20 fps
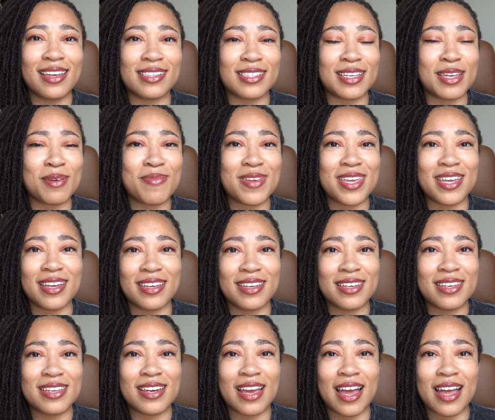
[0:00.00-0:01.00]
It's going to be a
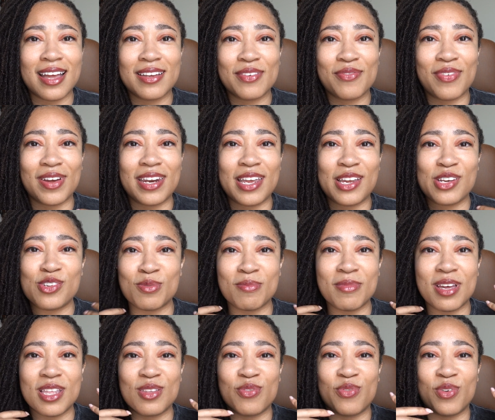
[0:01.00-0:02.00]
good financial
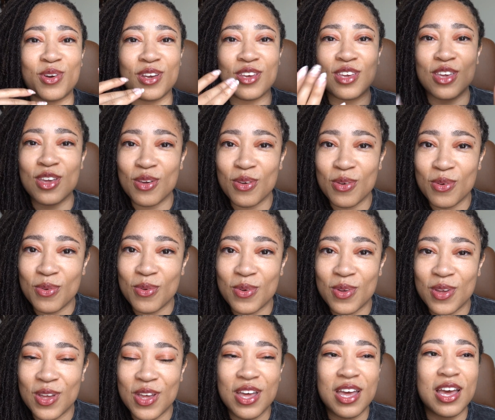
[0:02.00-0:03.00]
month for
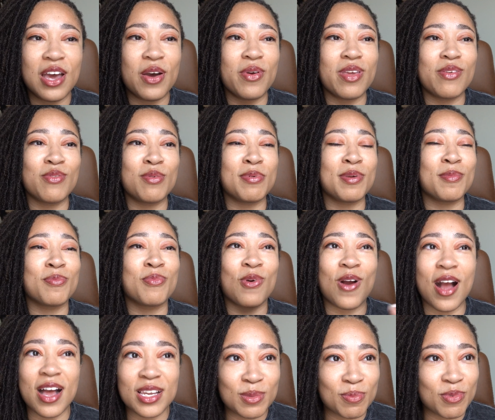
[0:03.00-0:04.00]
you. We will be
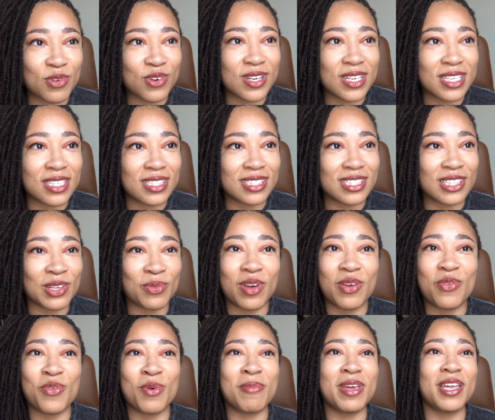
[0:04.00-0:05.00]
prosperous.
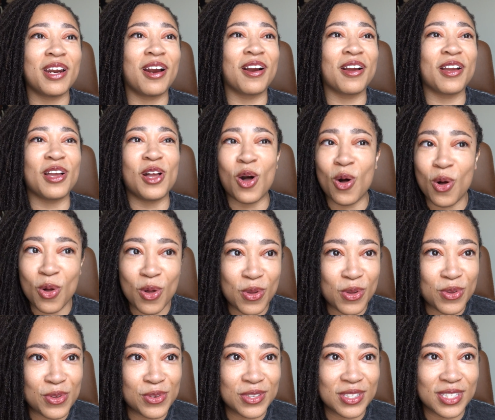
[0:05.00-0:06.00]
We will meet our
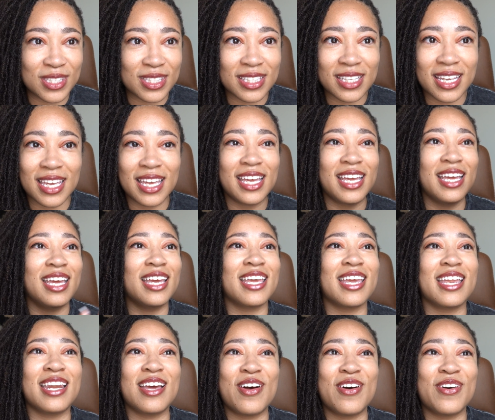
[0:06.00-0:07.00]
goals.
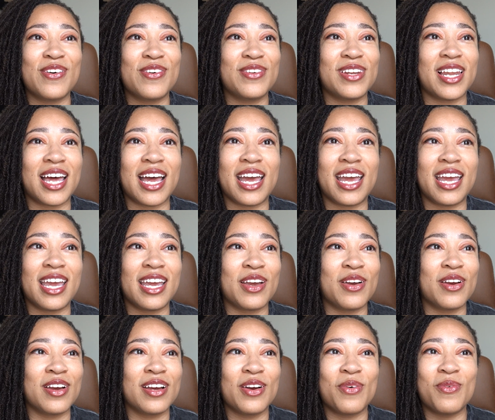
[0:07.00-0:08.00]
You know,
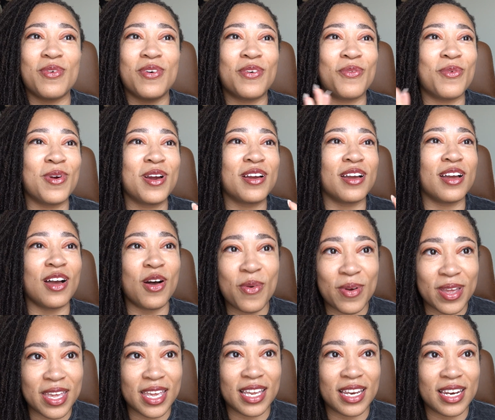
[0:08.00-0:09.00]
like we're
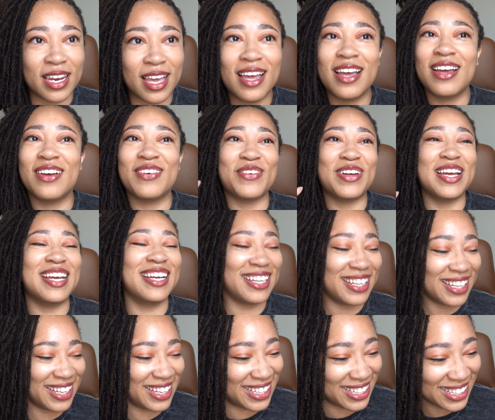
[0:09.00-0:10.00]
going.
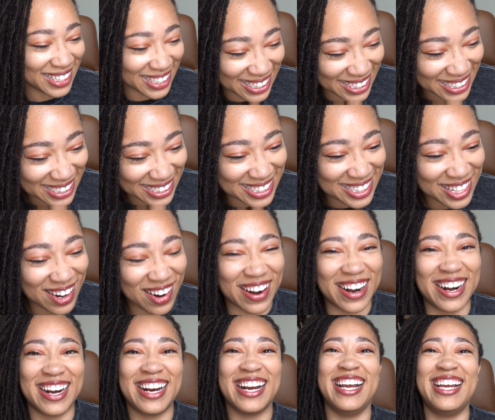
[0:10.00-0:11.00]

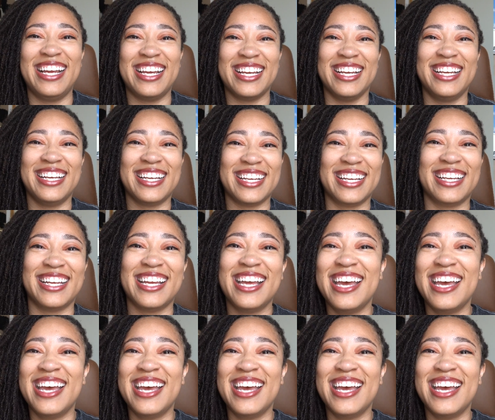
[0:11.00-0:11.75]
Sorry.